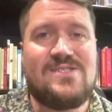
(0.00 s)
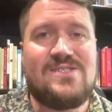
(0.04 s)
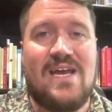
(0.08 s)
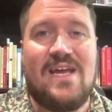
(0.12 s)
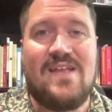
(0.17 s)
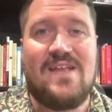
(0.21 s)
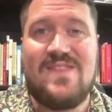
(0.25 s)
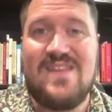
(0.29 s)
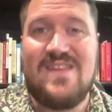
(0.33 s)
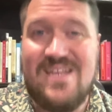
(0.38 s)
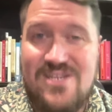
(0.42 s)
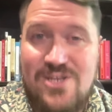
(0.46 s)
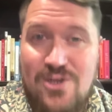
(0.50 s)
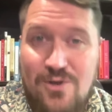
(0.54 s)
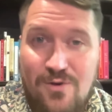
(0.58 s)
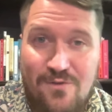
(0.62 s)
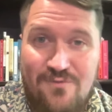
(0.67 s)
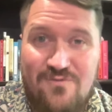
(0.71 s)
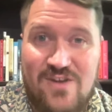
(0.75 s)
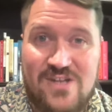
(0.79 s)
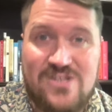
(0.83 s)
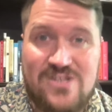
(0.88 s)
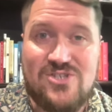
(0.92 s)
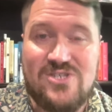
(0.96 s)
and then you
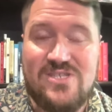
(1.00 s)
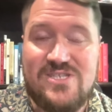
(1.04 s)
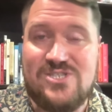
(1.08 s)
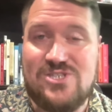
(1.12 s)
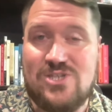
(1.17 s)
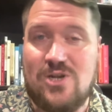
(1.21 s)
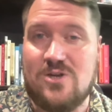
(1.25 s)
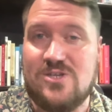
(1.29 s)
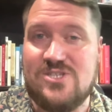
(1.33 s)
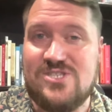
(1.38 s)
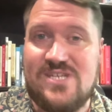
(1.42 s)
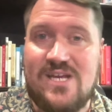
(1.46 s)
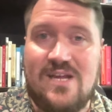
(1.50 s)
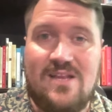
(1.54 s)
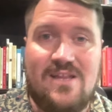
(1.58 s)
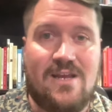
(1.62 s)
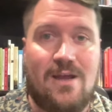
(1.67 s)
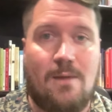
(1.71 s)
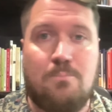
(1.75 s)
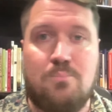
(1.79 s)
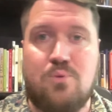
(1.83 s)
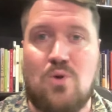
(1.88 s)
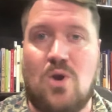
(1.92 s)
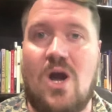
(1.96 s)
eventually start selling a
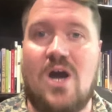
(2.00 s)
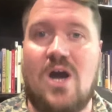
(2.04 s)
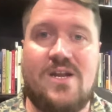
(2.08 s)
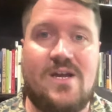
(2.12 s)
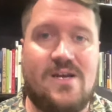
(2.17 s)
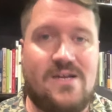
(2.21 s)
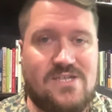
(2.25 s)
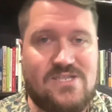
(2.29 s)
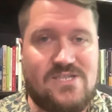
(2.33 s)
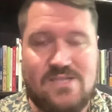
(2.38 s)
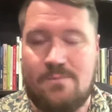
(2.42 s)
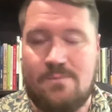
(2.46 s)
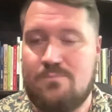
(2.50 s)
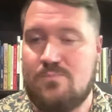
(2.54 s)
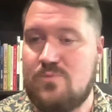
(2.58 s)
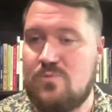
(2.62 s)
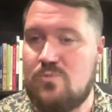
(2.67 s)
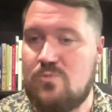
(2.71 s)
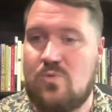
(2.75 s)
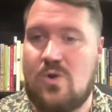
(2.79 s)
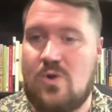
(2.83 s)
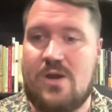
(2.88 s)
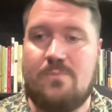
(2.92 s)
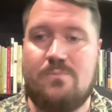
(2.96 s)
product
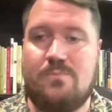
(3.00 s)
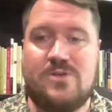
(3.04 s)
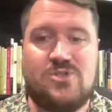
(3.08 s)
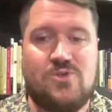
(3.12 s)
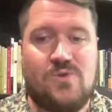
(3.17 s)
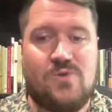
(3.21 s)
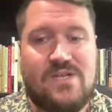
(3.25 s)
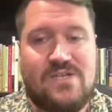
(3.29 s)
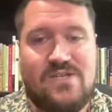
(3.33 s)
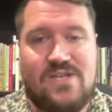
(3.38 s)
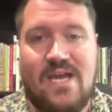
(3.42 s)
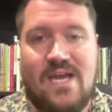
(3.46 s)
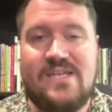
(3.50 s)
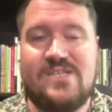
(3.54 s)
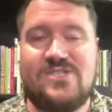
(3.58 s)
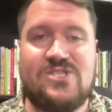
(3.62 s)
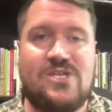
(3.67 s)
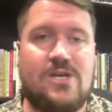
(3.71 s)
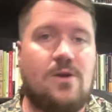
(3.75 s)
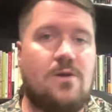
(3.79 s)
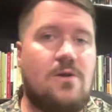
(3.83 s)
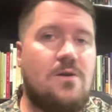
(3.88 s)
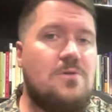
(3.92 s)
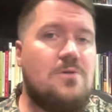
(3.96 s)
somewhere between day
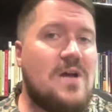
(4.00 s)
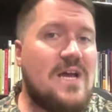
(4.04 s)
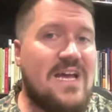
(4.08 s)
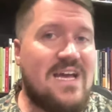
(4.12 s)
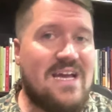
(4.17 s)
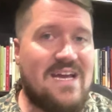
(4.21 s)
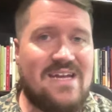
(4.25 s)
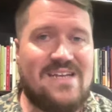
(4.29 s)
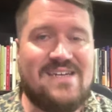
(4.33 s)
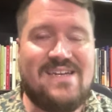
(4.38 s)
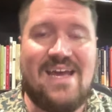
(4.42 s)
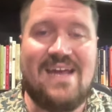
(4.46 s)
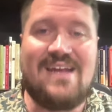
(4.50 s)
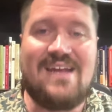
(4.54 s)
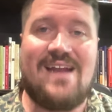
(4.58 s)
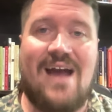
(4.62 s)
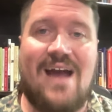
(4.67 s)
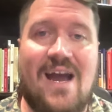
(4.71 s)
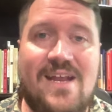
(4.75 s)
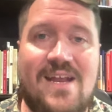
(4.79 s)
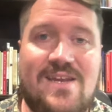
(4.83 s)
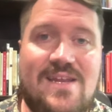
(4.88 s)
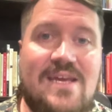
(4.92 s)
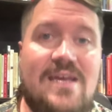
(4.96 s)
0 and day
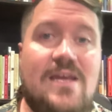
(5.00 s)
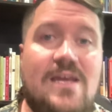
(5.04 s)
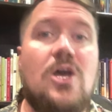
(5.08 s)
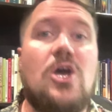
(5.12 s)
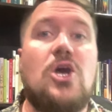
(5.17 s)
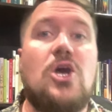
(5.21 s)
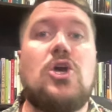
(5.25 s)
90,